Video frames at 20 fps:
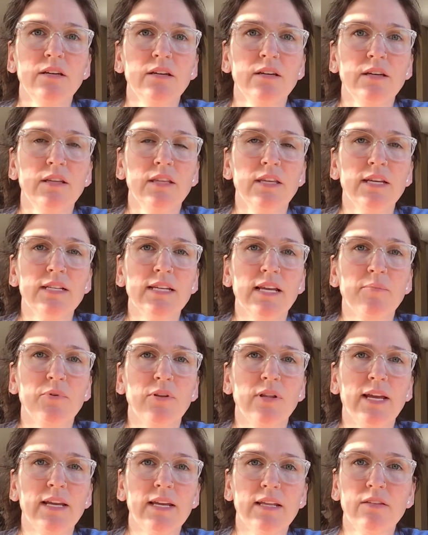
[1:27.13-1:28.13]
In the example
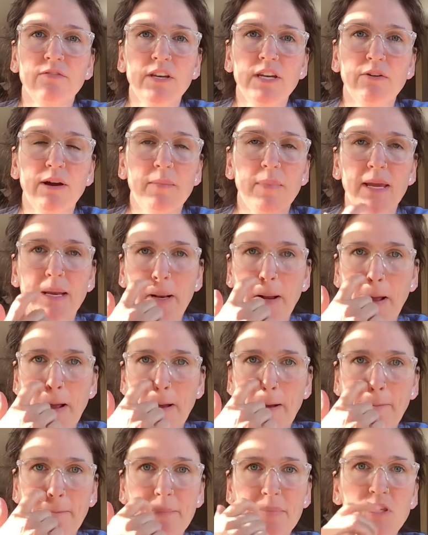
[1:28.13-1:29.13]
I gave, the video I made,
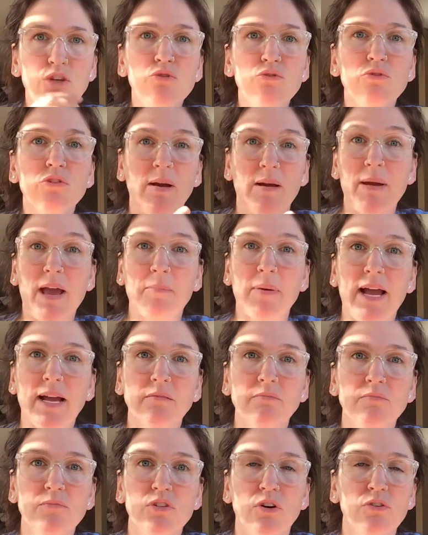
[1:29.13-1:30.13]
used my backpack.
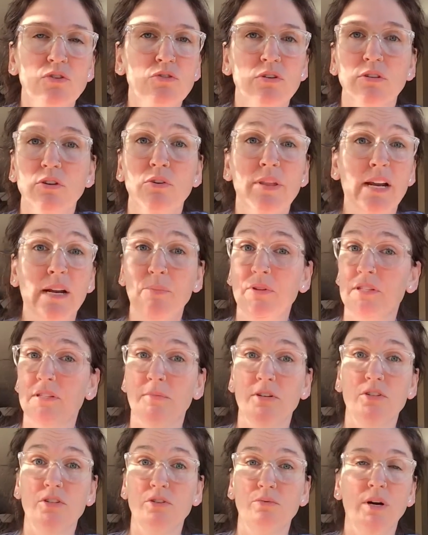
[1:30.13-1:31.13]
So you can load that up with as much
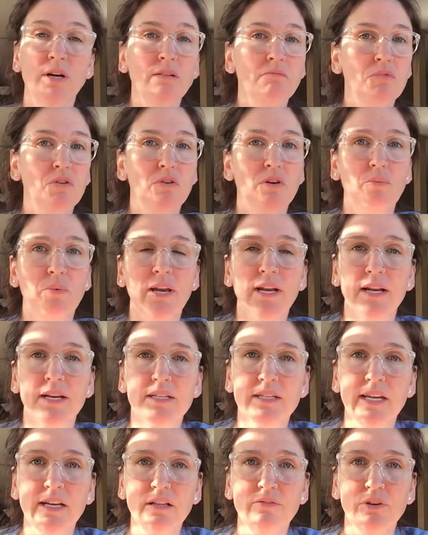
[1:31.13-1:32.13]
as you want. You can weigh it on a
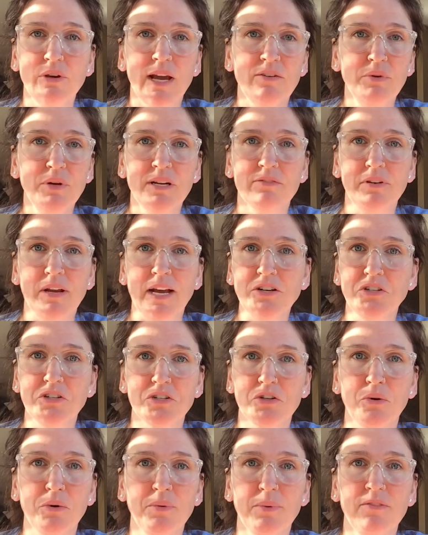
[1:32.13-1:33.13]
scale if you have one. If not, just
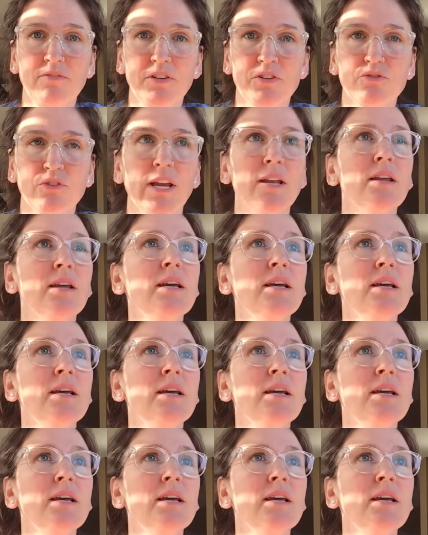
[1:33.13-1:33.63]
go with what feels right.